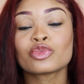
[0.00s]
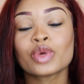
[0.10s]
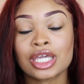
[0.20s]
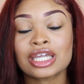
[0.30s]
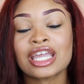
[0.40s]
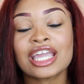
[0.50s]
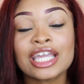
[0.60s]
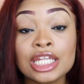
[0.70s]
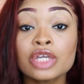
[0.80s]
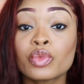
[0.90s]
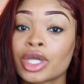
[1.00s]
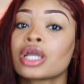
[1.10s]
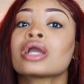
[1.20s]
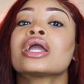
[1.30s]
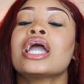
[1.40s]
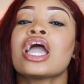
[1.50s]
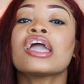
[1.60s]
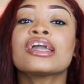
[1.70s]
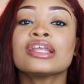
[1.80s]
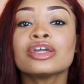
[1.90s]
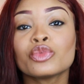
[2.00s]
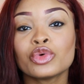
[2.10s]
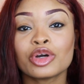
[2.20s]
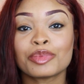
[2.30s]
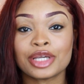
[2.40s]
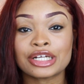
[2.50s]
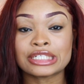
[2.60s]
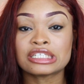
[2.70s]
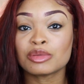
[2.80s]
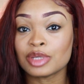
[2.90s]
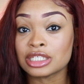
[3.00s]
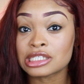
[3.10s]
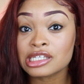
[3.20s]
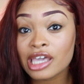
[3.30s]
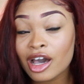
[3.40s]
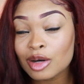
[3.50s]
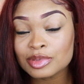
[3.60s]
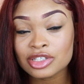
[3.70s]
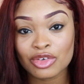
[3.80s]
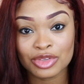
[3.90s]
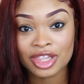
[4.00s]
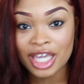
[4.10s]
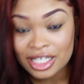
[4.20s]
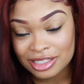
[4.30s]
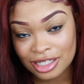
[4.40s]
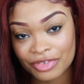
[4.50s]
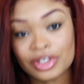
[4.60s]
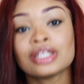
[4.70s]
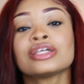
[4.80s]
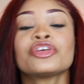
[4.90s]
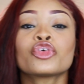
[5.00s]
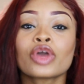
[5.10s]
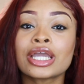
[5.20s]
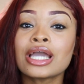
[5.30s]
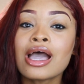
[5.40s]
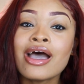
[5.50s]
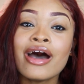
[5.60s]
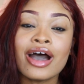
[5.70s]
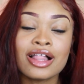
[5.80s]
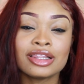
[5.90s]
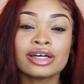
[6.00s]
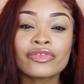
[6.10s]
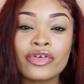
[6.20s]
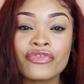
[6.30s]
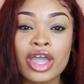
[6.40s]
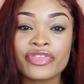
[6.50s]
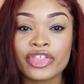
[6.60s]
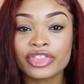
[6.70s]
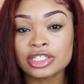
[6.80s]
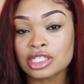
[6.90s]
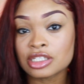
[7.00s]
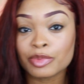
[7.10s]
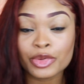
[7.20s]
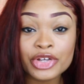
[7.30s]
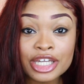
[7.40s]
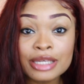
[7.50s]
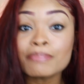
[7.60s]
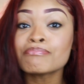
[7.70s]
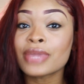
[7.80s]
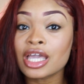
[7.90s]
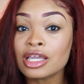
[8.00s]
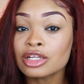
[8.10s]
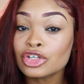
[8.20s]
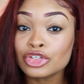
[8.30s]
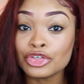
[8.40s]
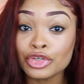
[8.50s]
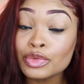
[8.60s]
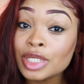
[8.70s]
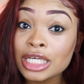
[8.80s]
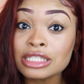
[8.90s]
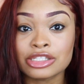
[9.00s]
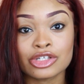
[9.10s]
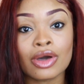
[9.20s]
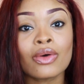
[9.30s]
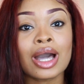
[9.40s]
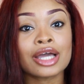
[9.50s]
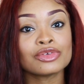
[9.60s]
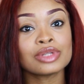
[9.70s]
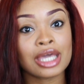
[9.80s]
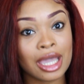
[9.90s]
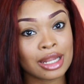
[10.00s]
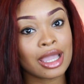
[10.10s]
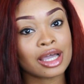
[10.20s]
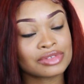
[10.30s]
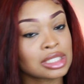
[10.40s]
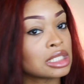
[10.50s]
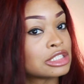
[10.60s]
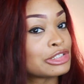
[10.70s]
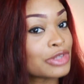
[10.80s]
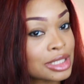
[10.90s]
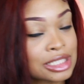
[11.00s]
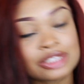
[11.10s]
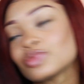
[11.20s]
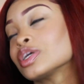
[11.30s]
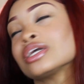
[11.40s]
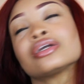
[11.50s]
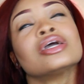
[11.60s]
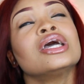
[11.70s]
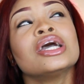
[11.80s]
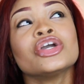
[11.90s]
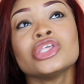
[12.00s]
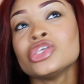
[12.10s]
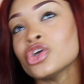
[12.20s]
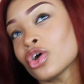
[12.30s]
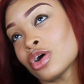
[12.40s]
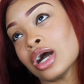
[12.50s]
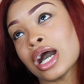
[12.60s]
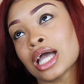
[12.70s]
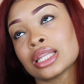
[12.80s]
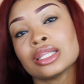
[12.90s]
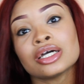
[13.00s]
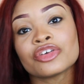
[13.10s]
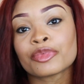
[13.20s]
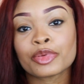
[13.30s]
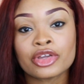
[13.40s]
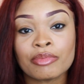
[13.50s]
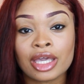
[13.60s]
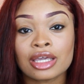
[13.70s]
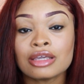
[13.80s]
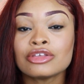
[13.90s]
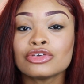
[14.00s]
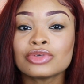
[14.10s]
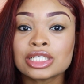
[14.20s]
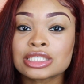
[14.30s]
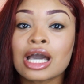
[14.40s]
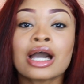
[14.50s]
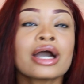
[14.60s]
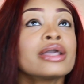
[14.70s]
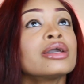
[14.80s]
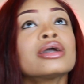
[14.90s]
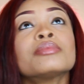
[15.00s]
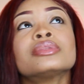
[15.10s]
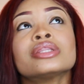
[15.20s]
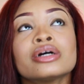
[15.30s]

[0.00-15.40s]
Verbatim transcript: wig anywhere and it will appear to be scalp so that's definitely great I love the fact that this is a pre-made unit so I do not have to construct this wig y'all I love pre-made units I am